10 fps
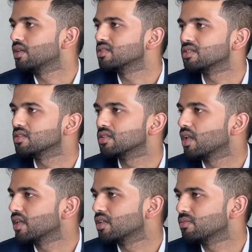This is
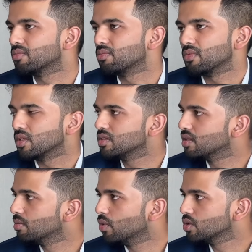the
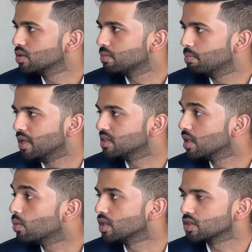most
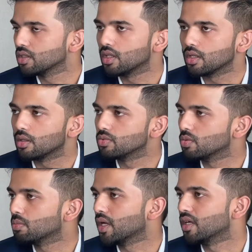basic question that comes to
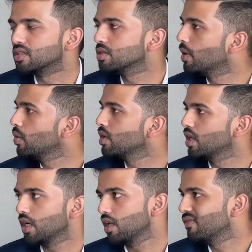mind. It's about
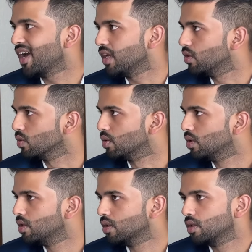creating value,
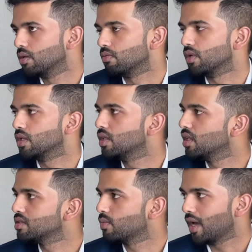whether
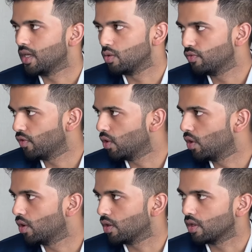that's value
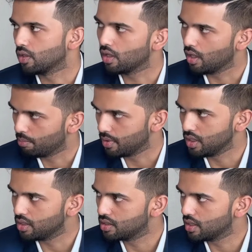for the company
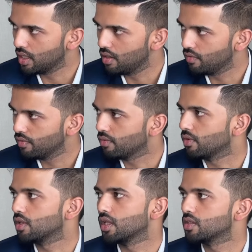itself,
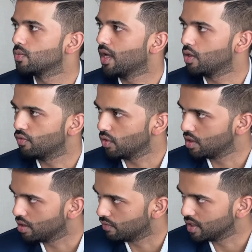whether that's value for the
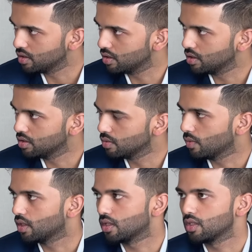investors,
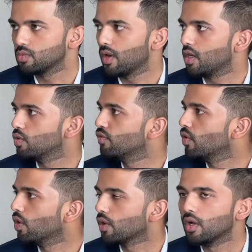whether that's value
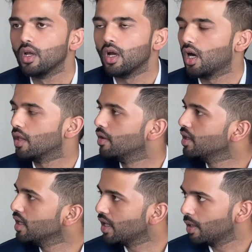for other
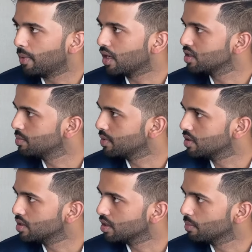retail
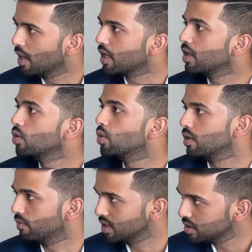participants in the market who
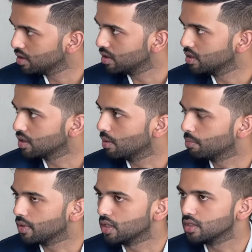invest in these
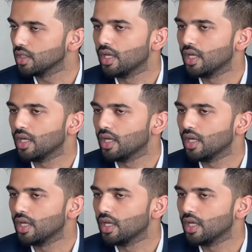companies.